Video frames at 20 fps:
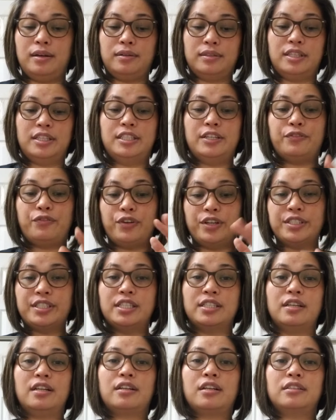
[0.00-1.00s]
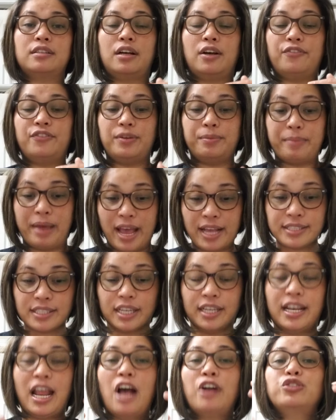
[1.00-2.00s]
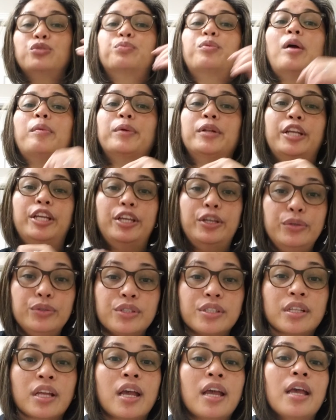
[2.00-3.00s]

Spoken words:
the difference of the mask and how to properly use